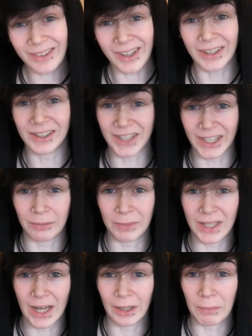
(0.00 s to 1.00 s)
That's kind of taking
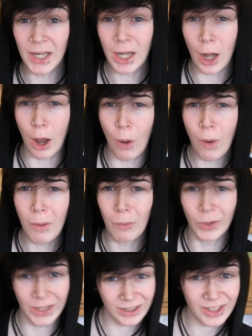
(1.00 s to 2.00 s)
me down a bit. No,
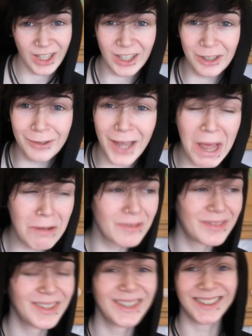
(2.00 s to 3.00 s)
wouldn't it take you down?
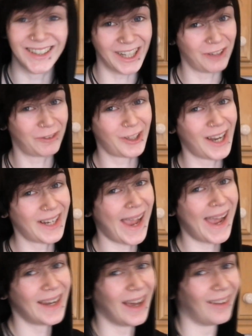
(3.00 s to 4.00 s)
Not if you got a
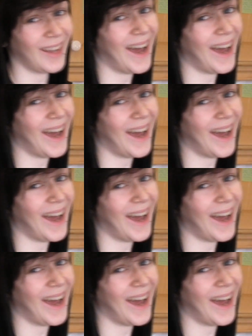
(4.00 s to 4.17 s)
head held